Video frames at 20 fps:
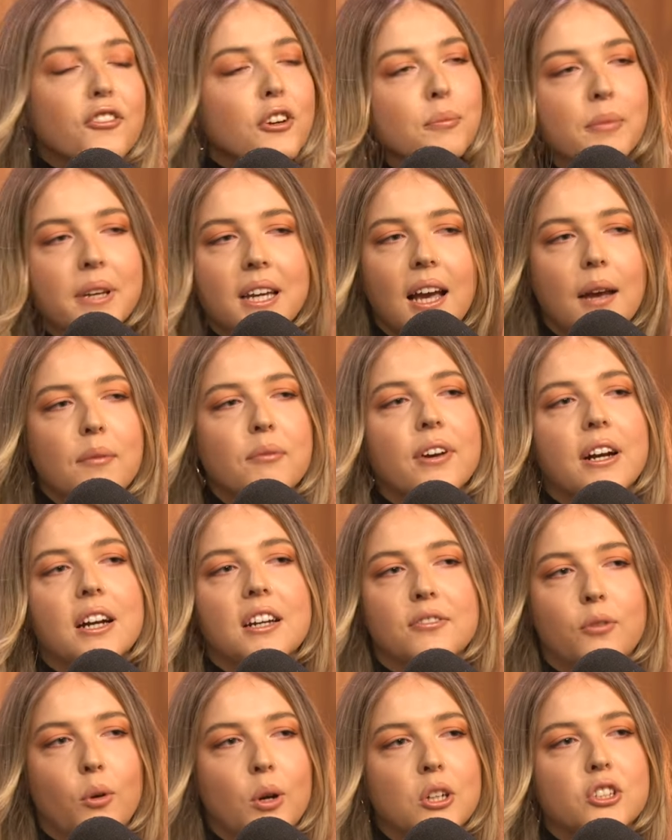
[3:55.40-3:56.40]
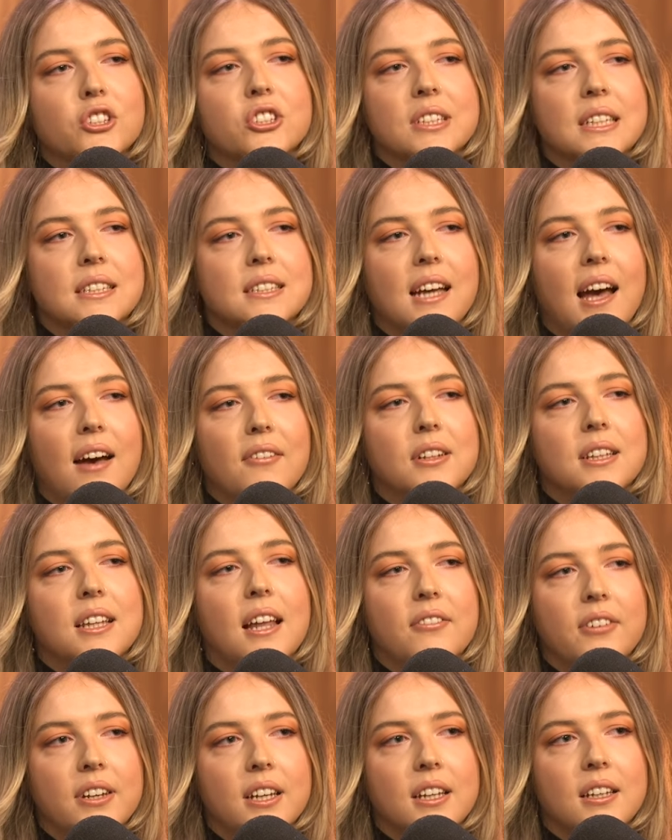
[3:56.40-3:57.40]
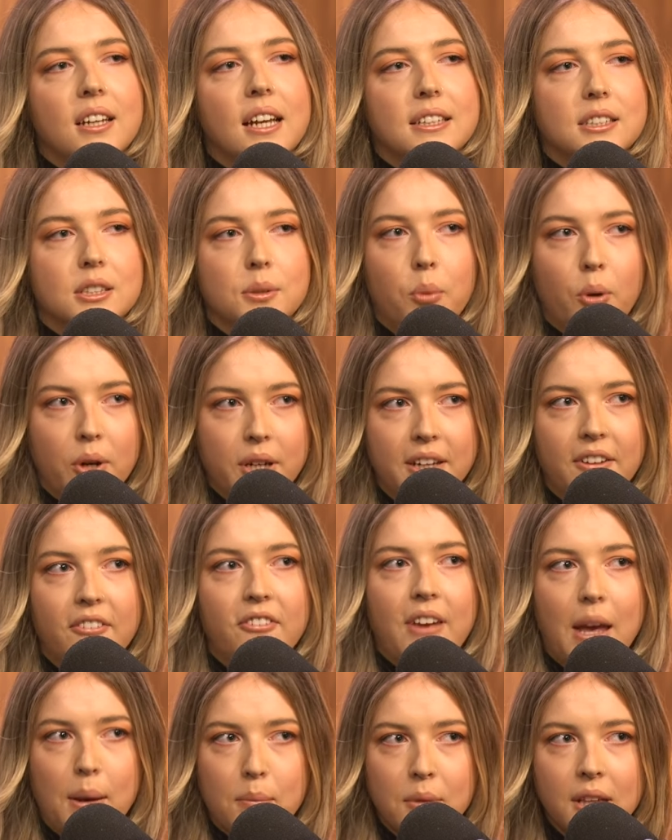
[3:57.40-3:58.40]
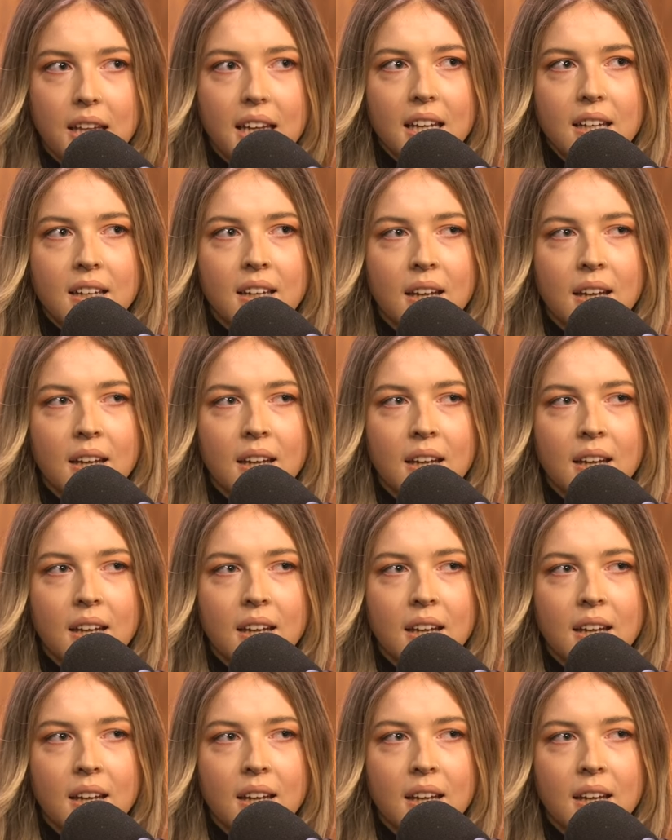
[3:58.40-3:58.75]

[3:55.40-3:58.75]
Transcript: for me. I'm very fortunate to have a loving and supporting family.